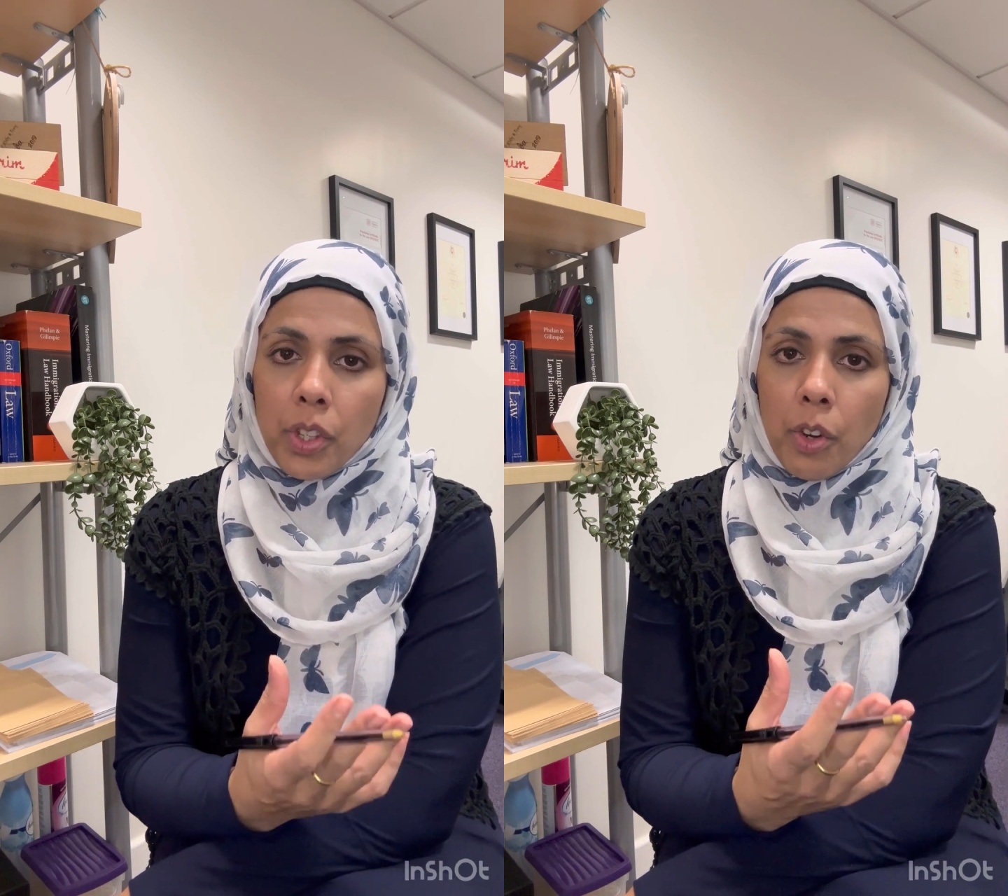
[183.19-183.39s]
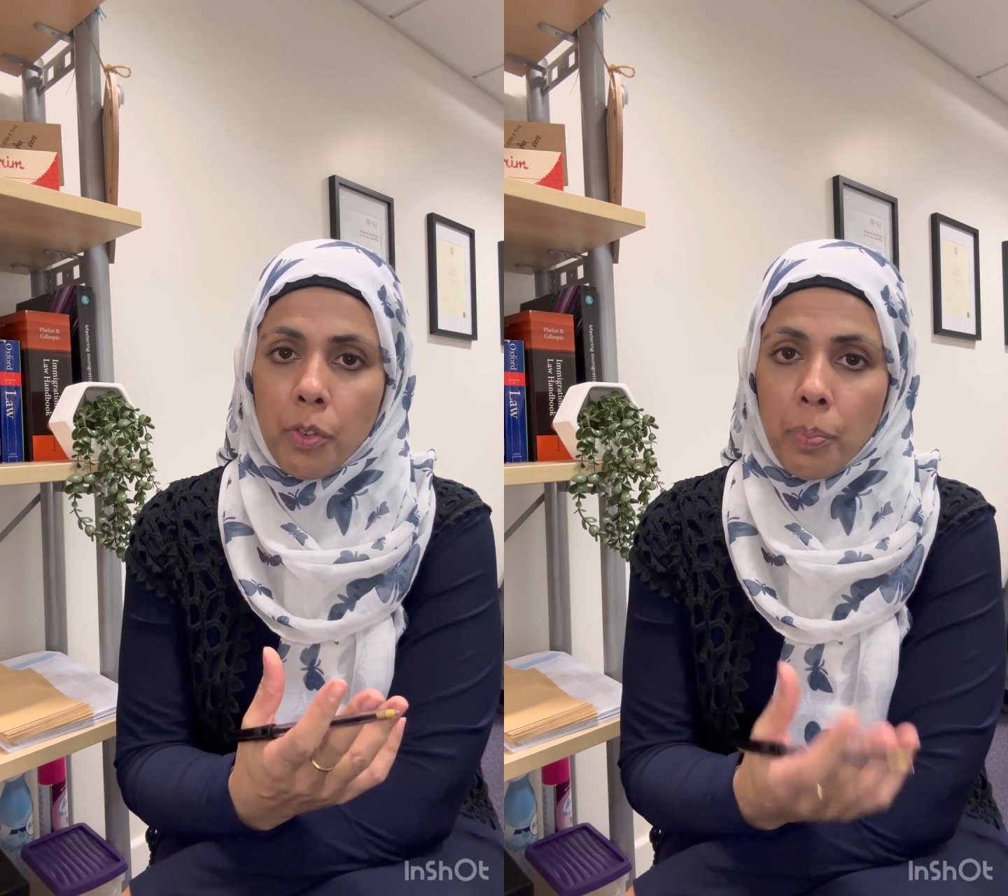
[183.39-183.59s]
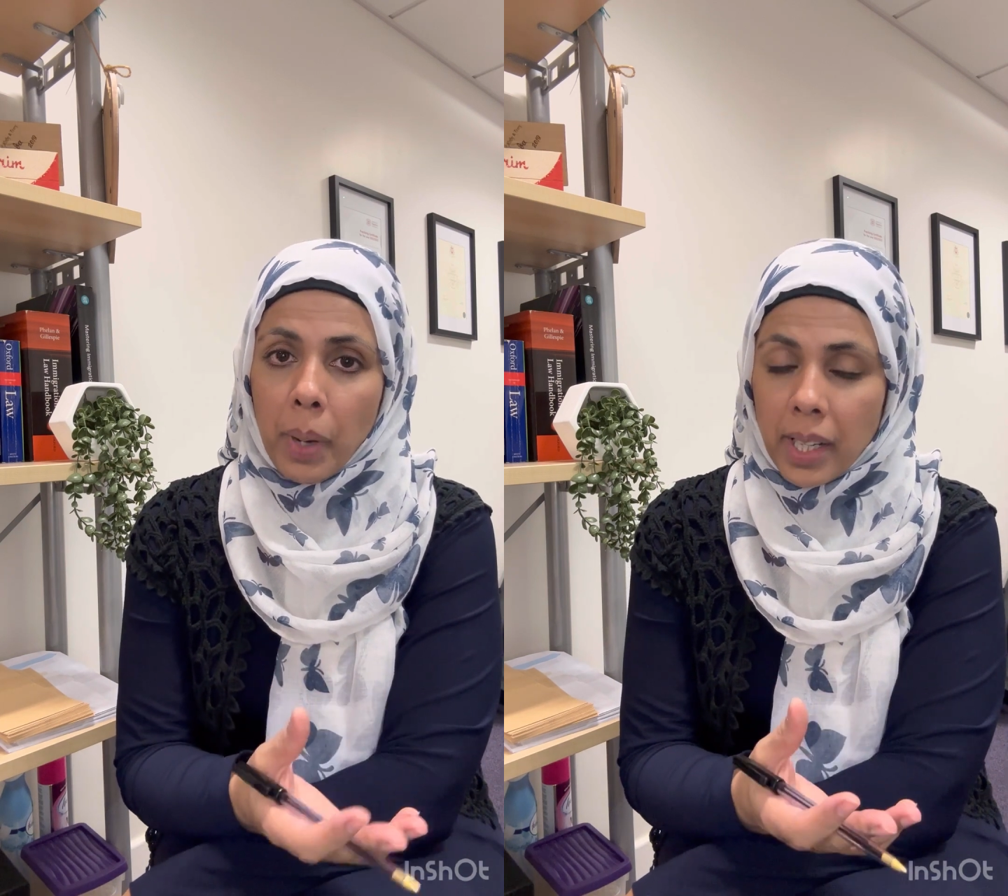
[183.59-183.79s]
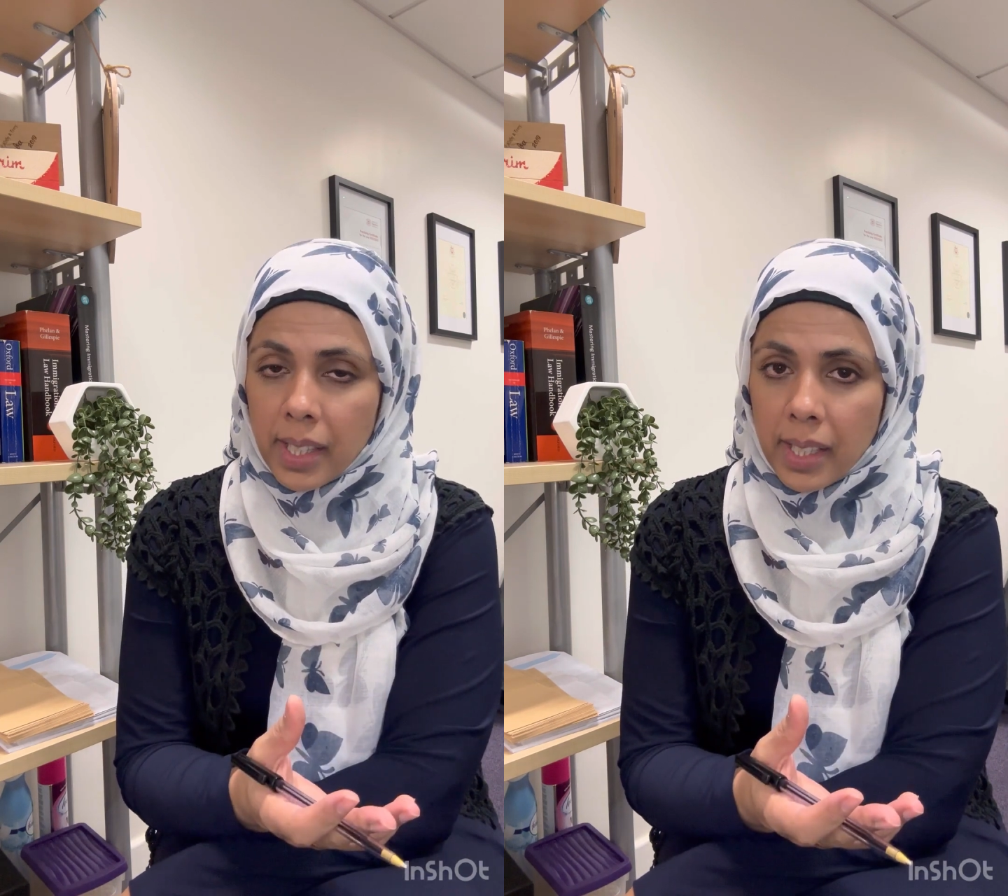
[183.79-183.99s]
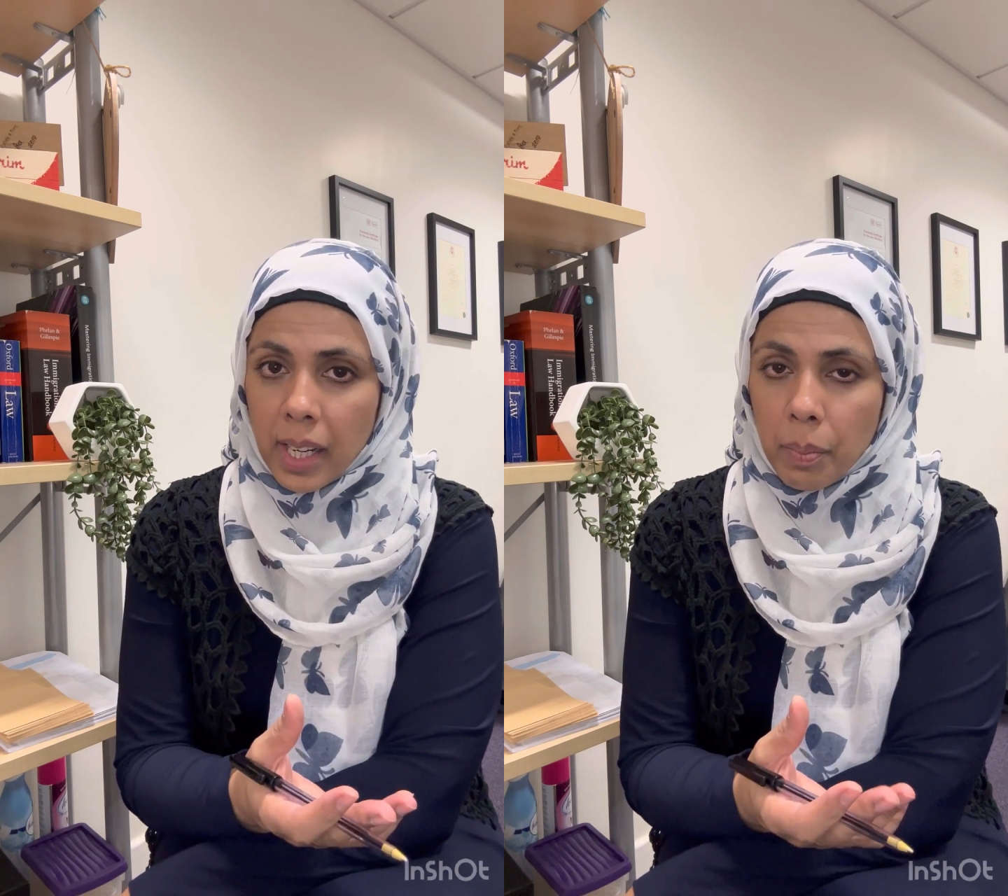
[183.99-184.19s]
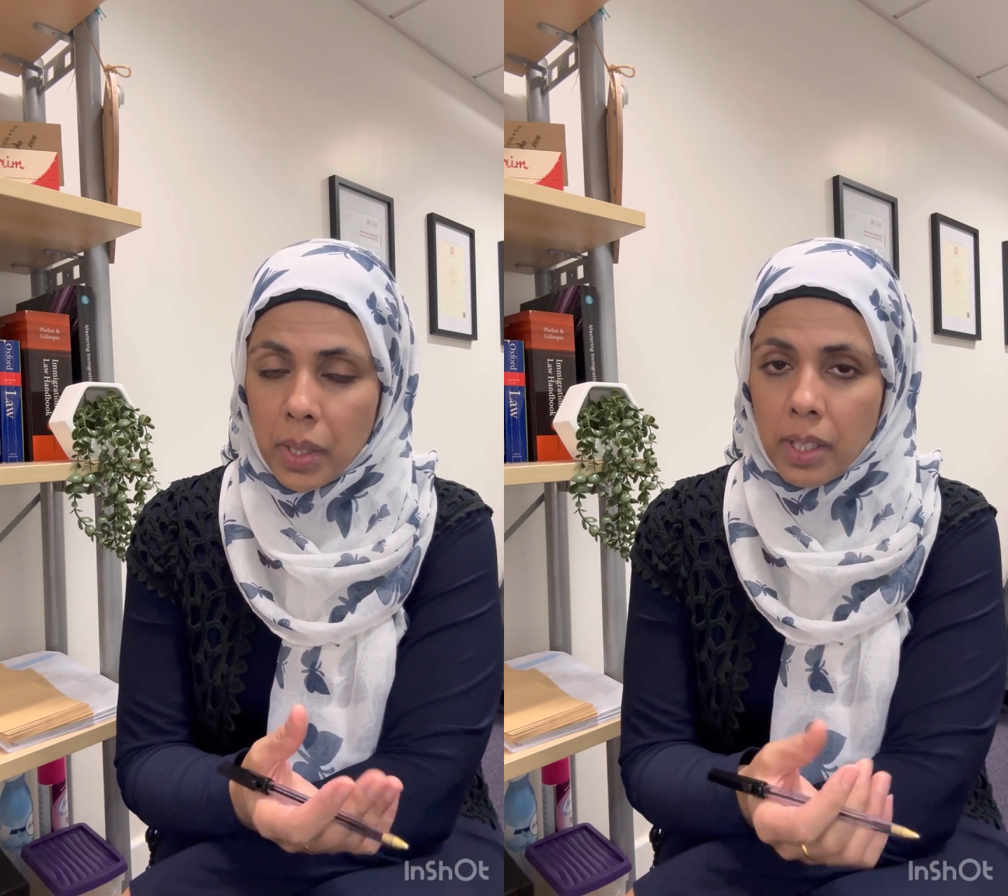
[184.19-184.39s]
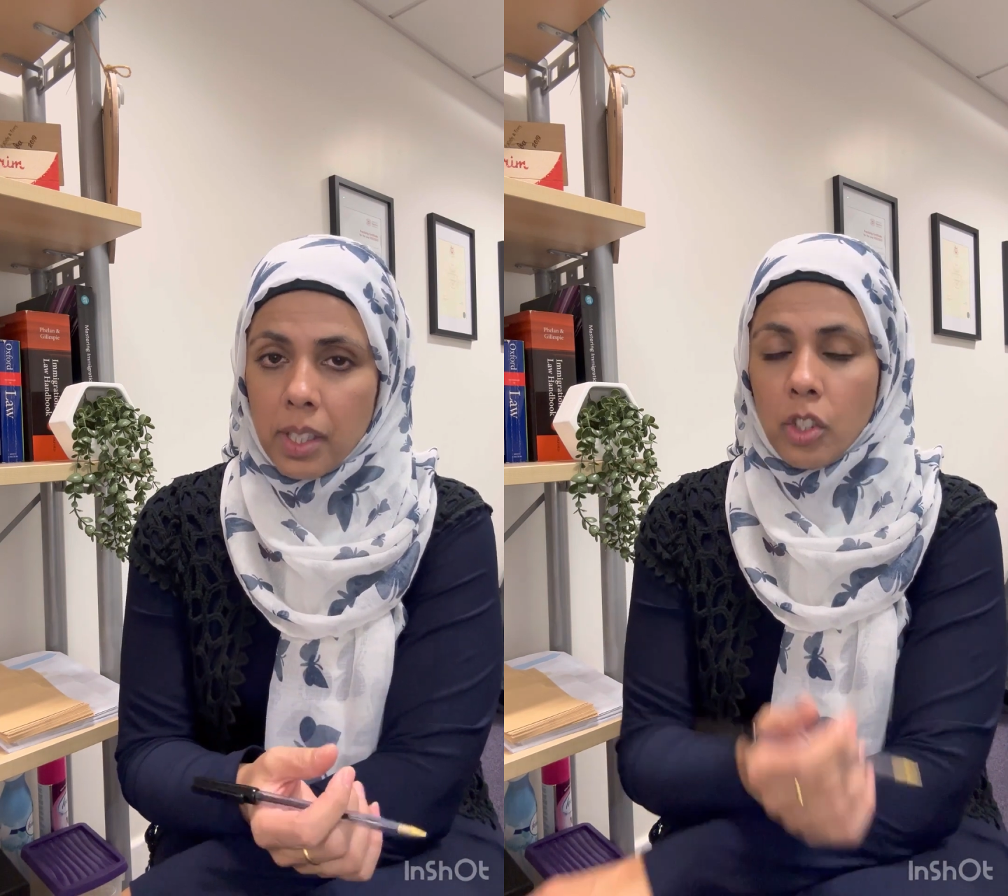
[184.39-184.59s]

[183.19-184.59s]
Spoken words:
of bank statements.